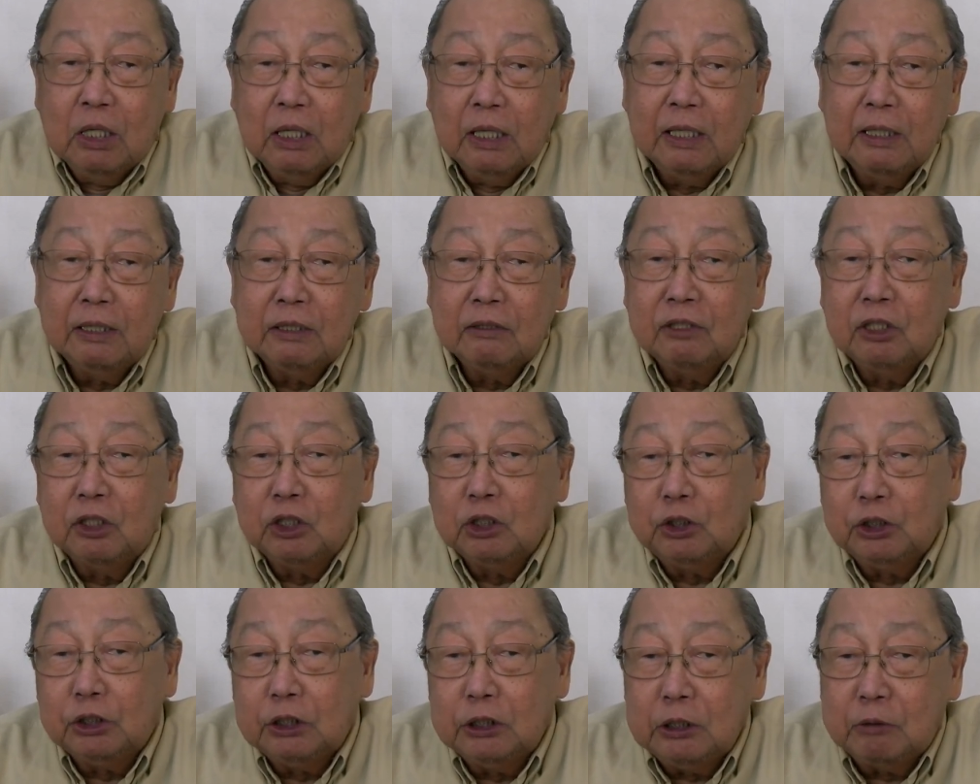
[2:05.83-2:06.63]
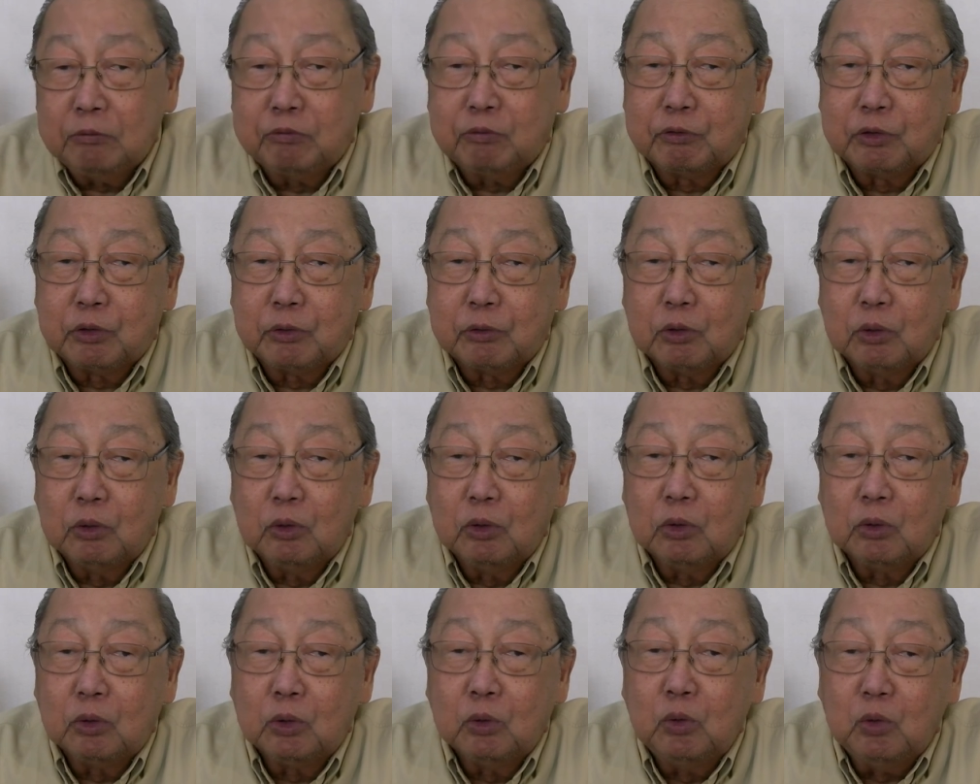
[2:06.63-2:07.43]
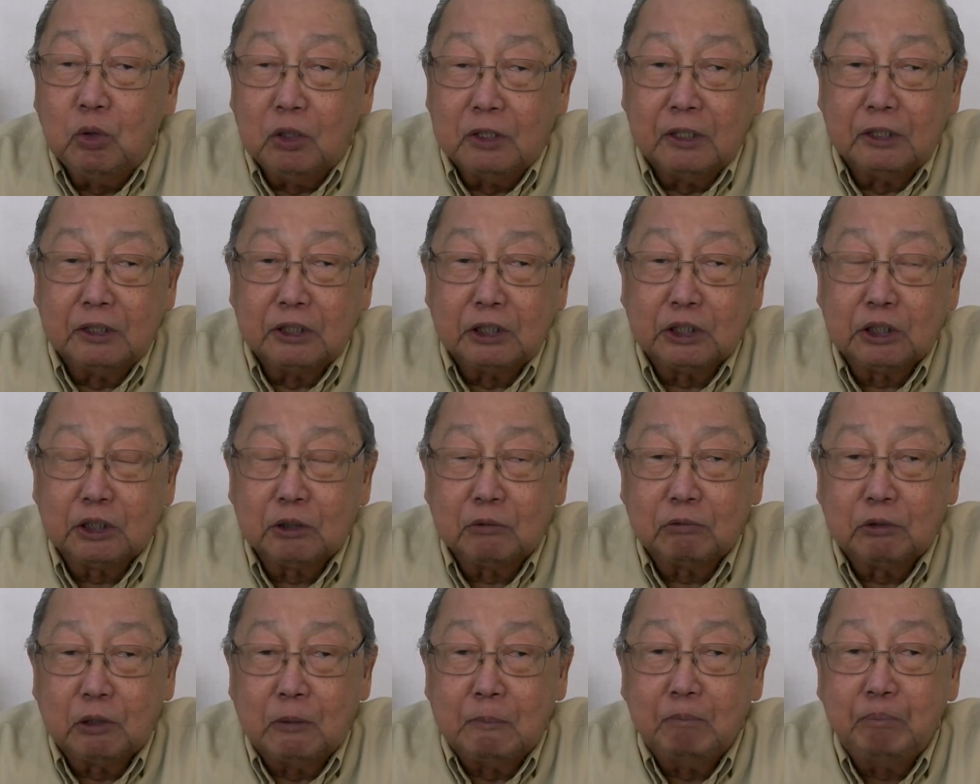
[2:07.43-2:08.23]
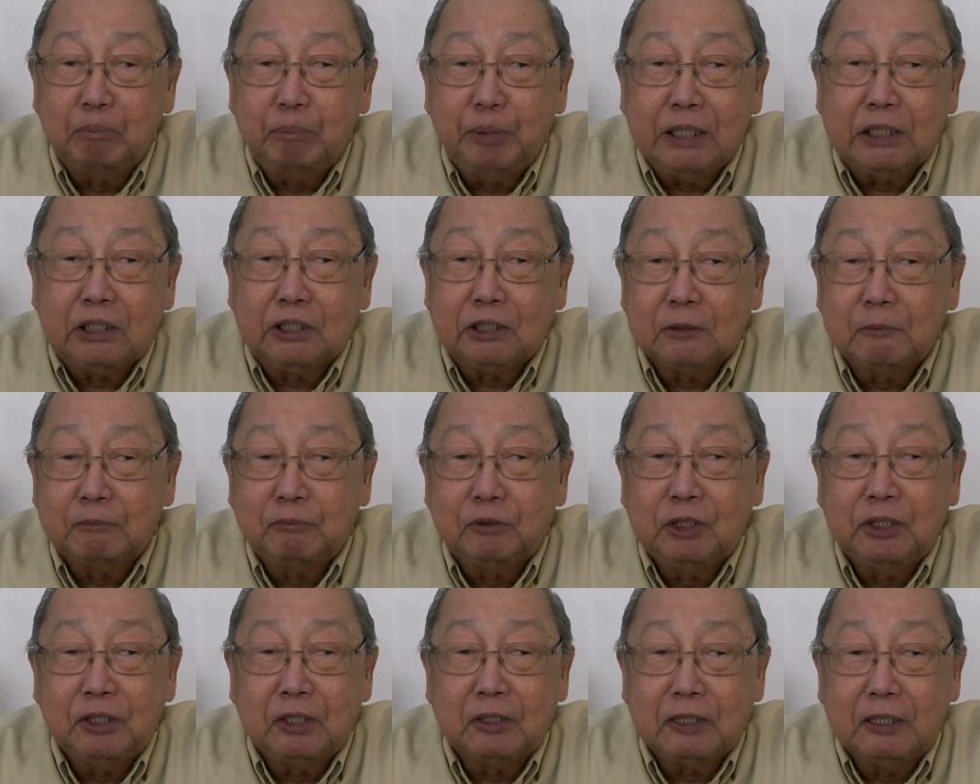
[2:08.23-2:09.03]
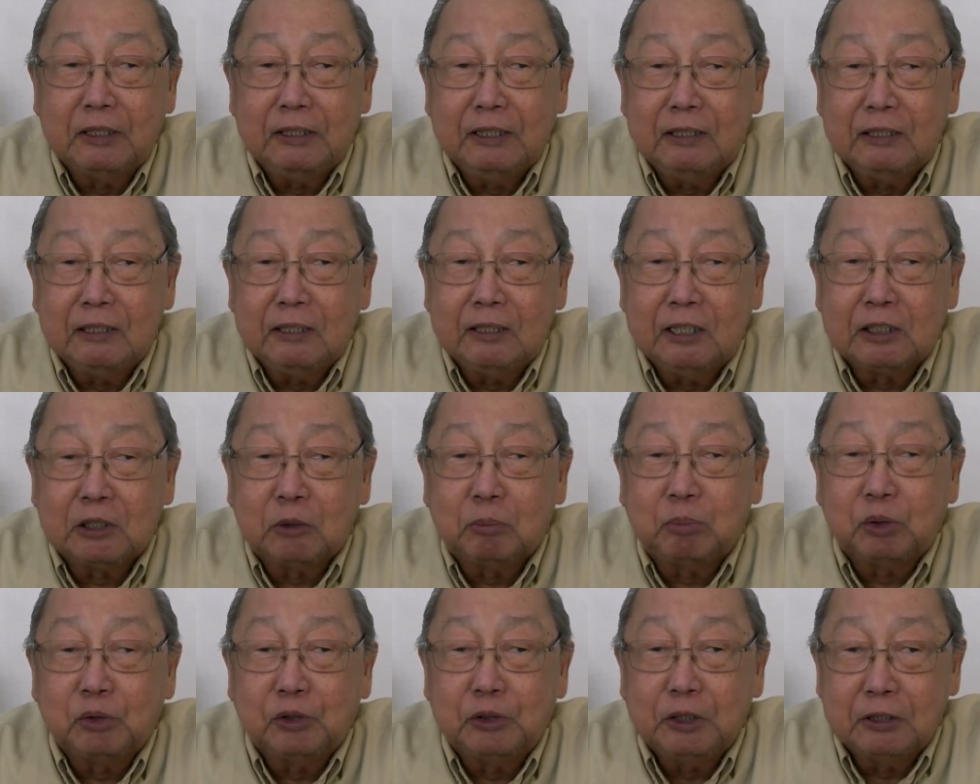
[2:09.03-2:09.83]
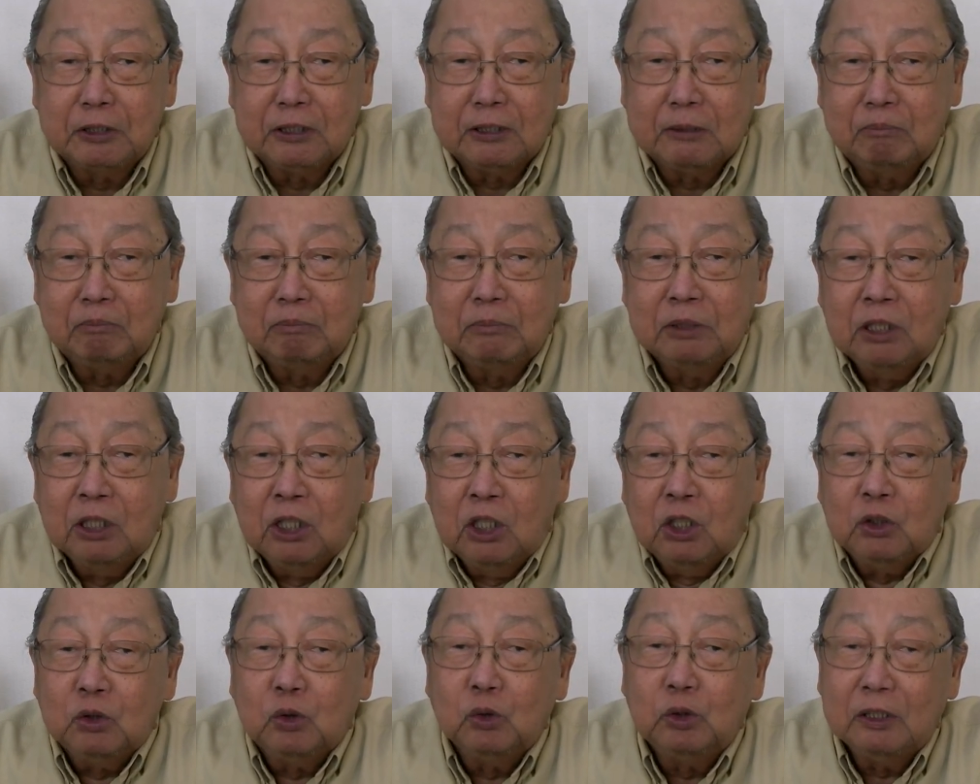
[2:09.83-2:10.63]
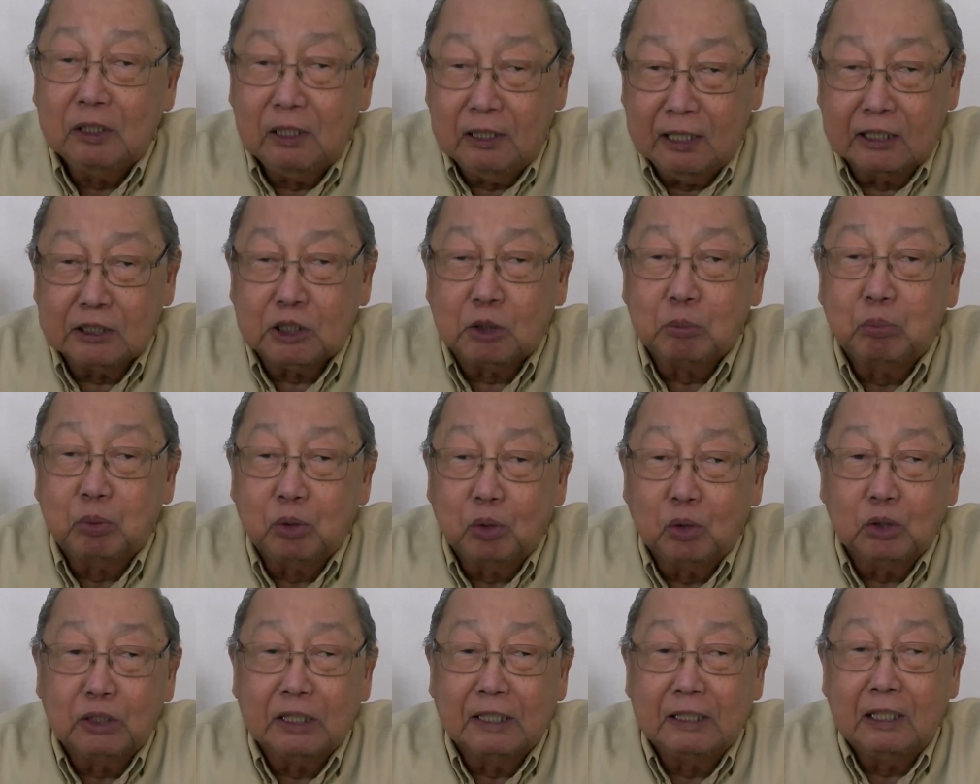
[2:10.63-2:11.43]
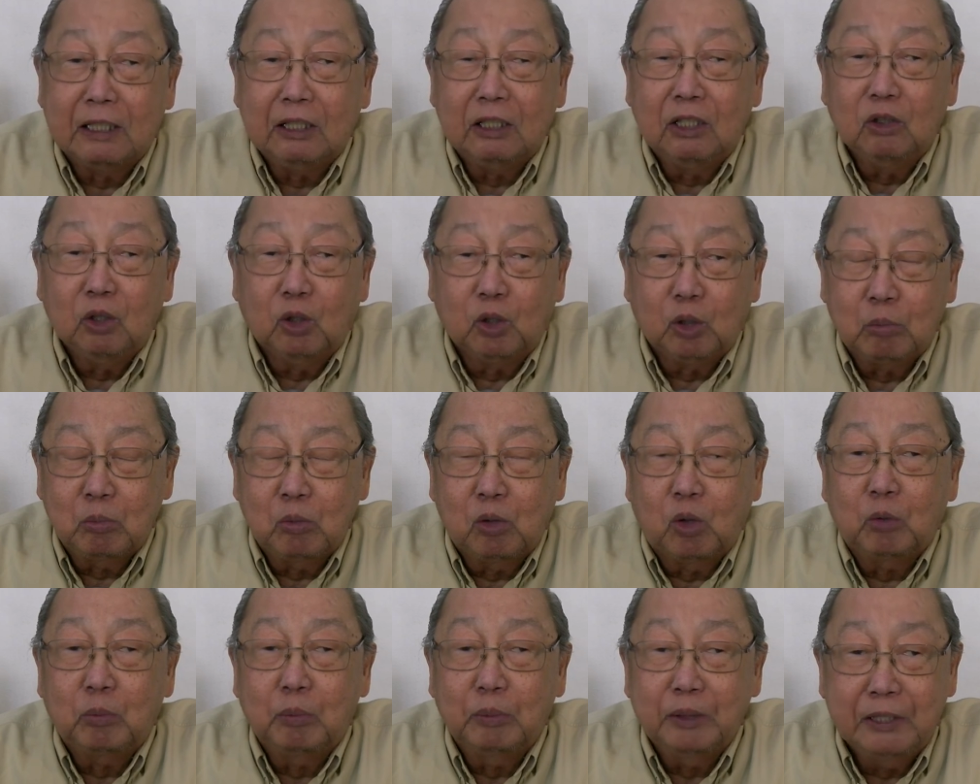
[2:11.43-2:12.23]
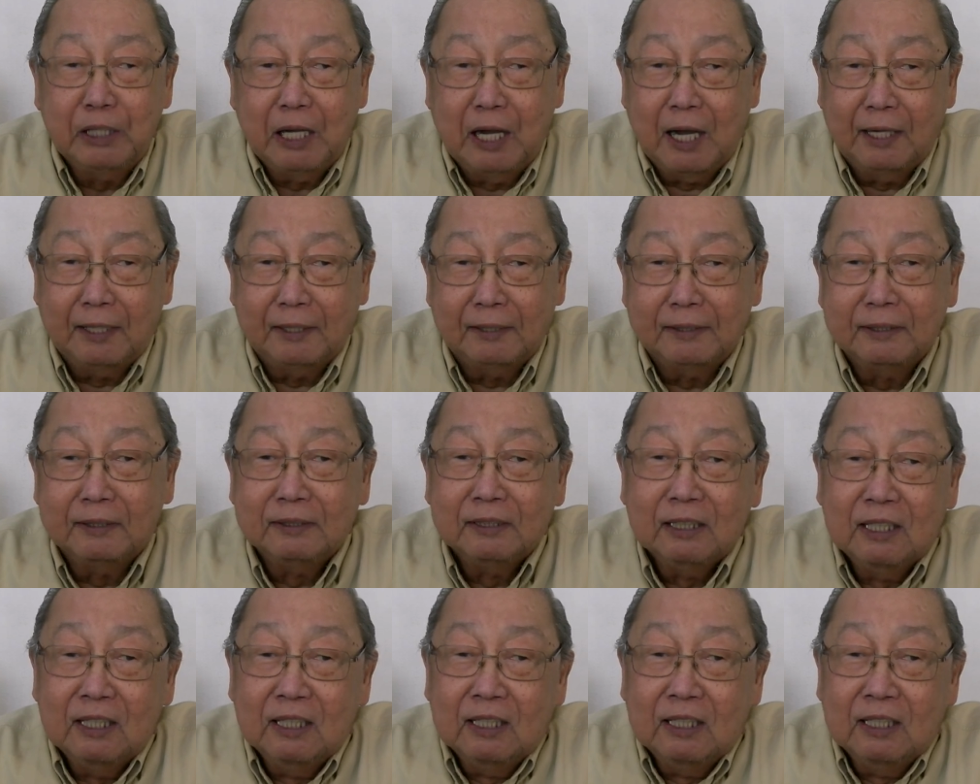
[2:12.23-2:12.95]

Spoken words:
and chief rulers from peaks of tyranny and despotism to the less brutal or more benign.